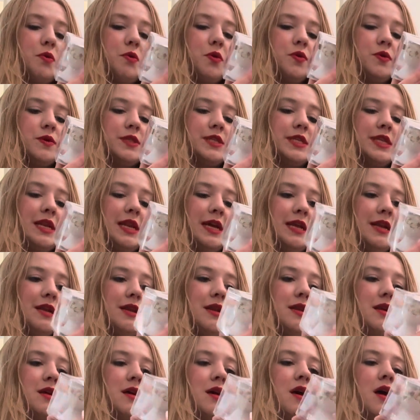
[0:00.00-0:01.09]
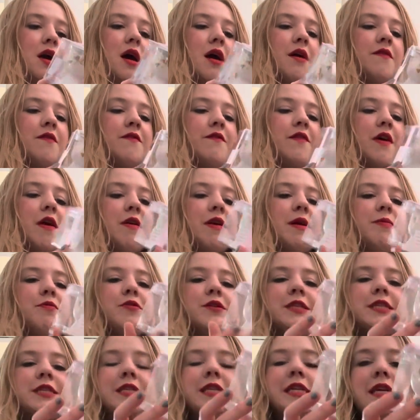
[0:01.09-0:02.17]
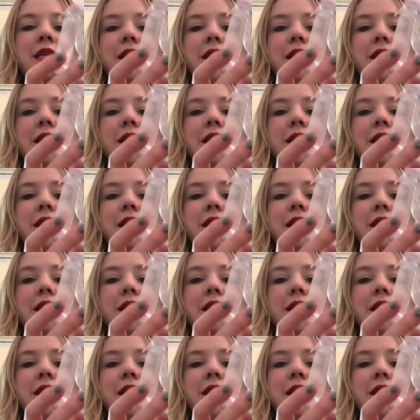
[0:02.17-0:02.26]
porcelain. Very pretty